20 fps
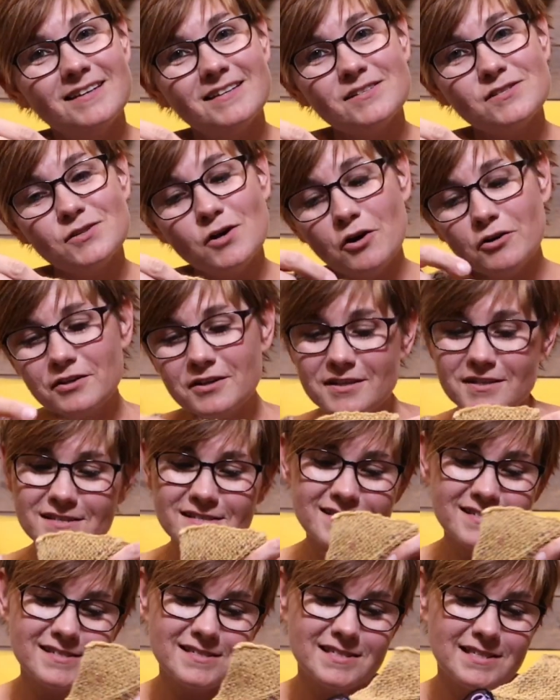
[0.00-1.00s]

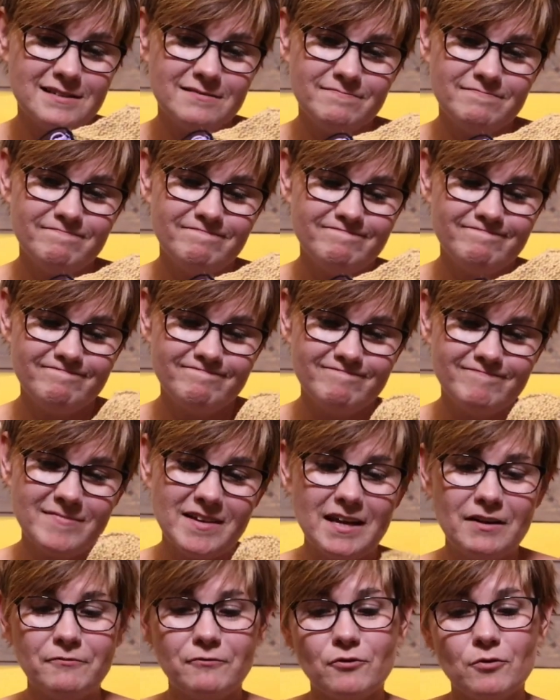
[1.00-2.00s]
socks.
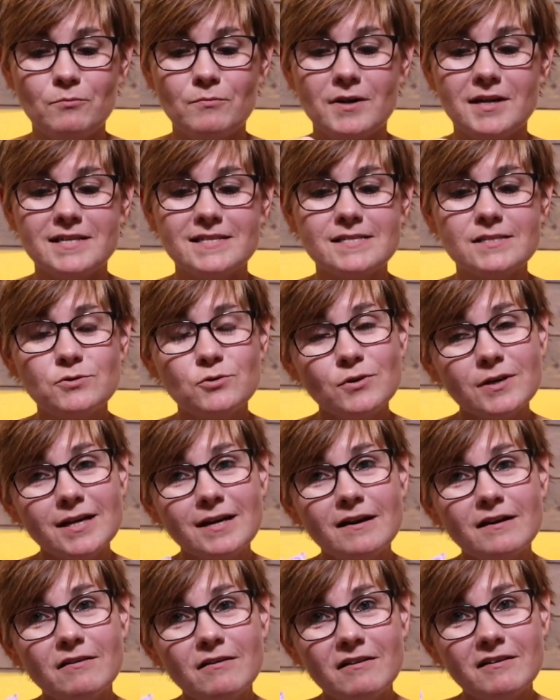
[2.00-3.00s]
and from my
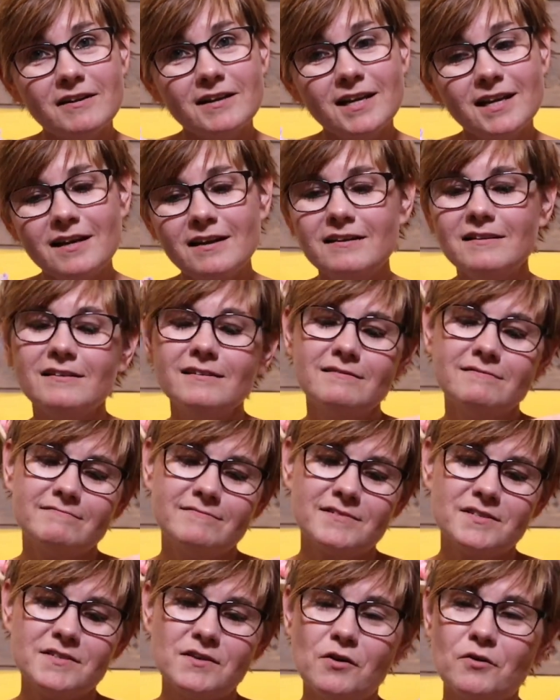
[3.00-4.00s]
Stria cardigan.
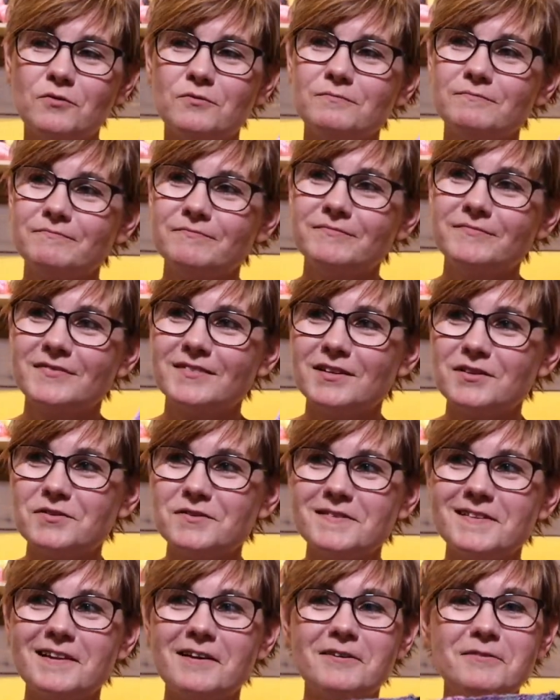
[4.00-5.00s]
So there's
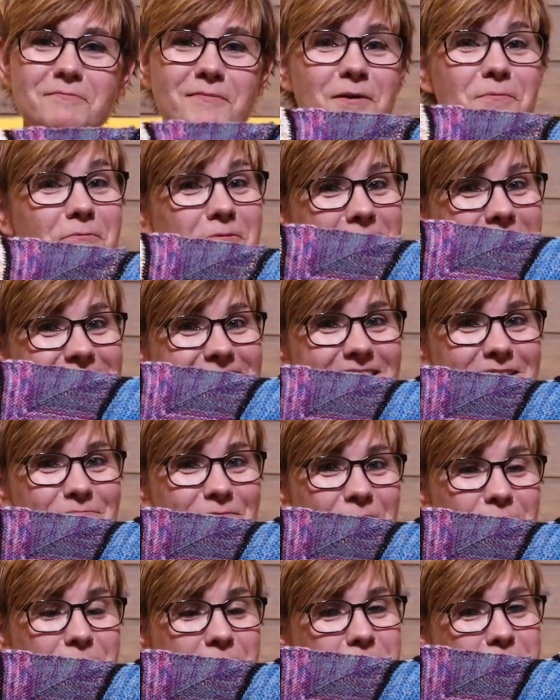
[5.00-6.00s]
a lot of memories in
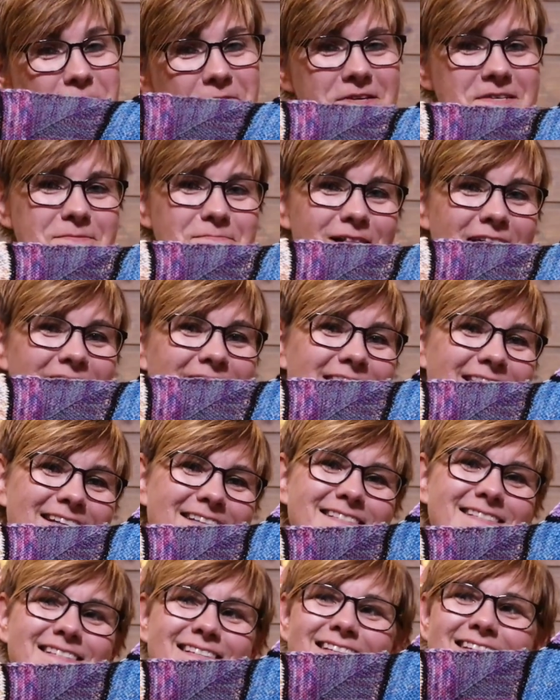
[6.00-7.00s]
my memories
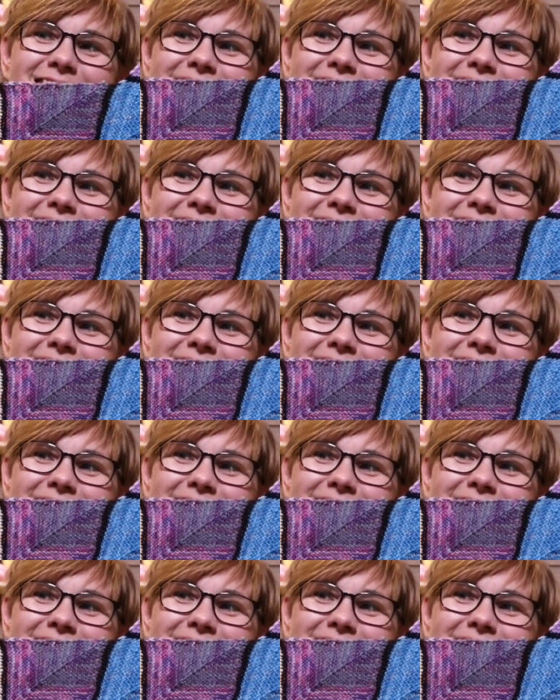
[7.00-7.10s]
blanket.